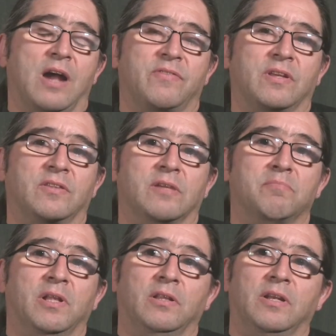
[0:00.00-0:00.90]
I think the
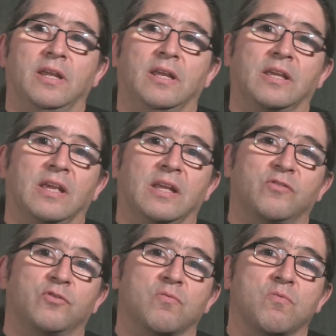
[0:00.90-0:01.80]
ability,
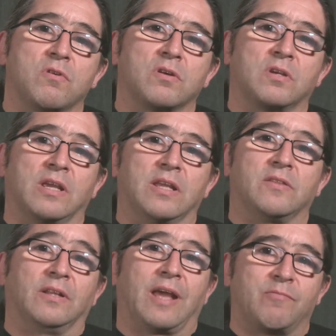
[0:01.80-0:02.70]
again, to work
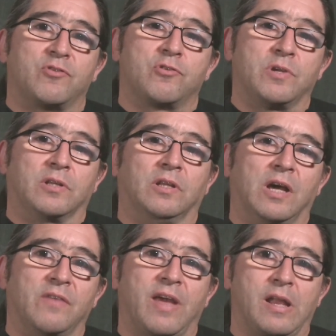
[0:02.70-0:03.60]
in the laboratory on
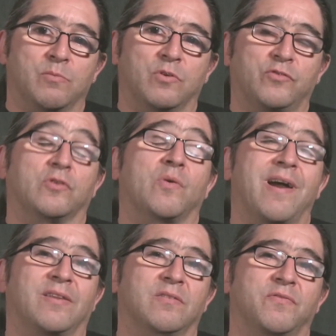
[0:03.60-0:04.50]
live animals, to go
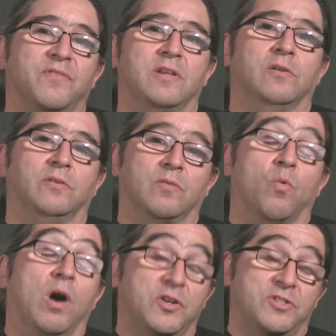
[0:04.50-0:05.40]
out in the field and
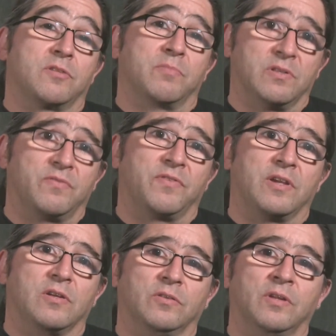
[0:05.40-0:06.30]
watch them in the
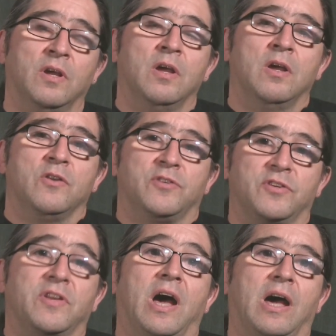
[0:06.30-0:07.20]
field, to
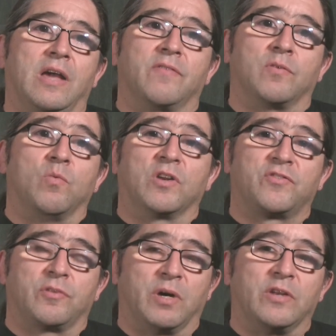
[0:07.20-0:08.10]
dive and
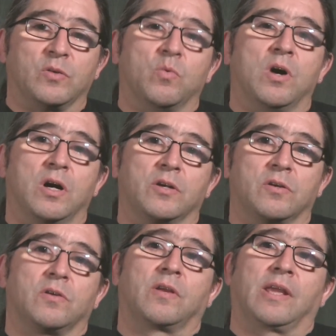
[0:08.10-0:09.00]
watch them
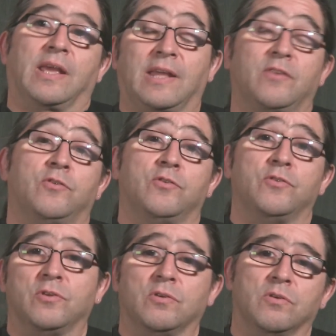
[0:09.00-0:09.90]
underwater, and to
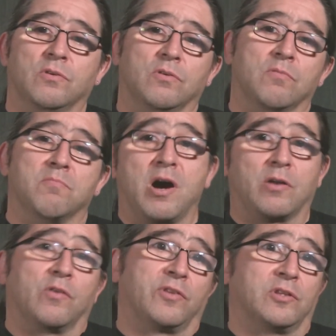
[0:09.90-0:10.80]
do
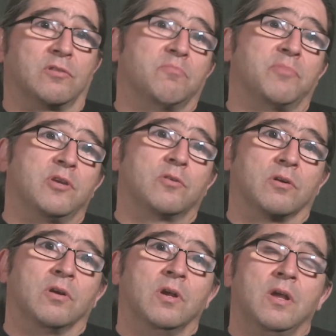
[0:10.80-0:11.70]
models on the
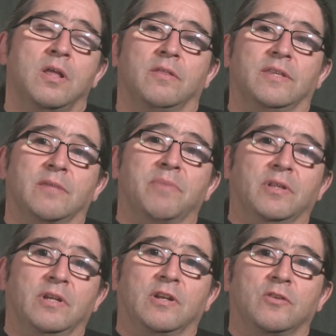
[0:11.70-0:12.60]
computer the
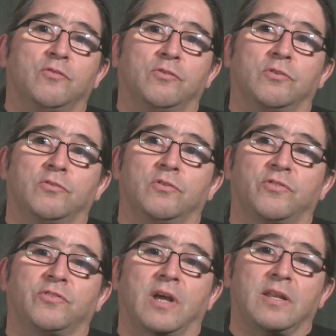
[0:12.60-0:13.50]
ability to, to, to,
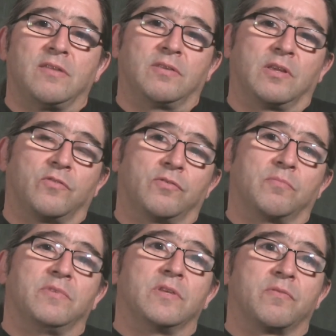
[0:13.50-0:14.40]
study things
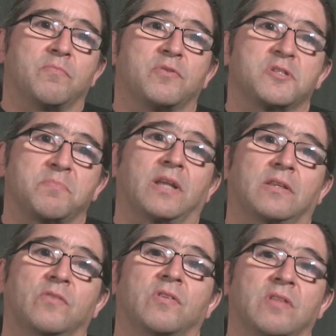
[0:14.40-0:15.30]
from different
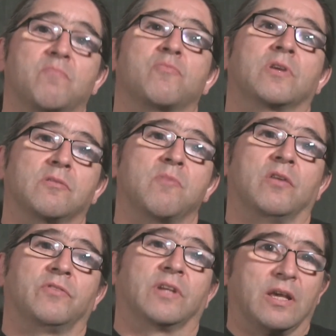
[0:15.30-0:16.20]
perspectives and then bring them
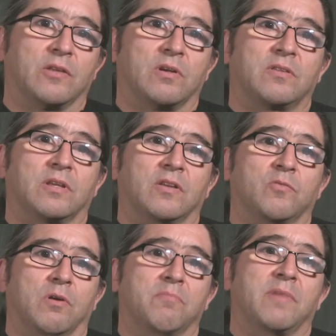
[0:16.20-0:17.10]
all together, I think,
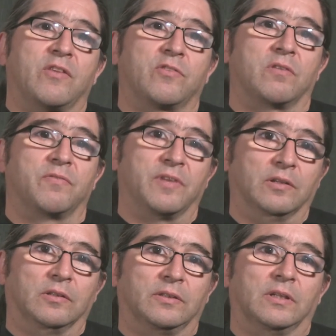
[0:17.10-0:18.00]
is what makes our
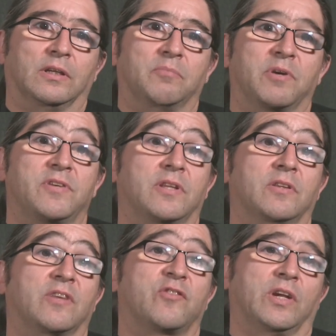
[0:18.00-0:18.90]
field uh,
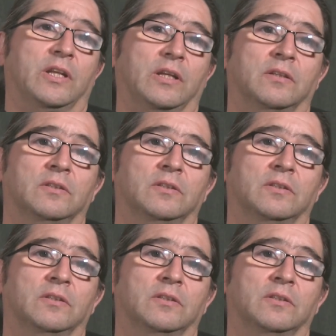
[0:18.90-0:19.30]
particularly exciting.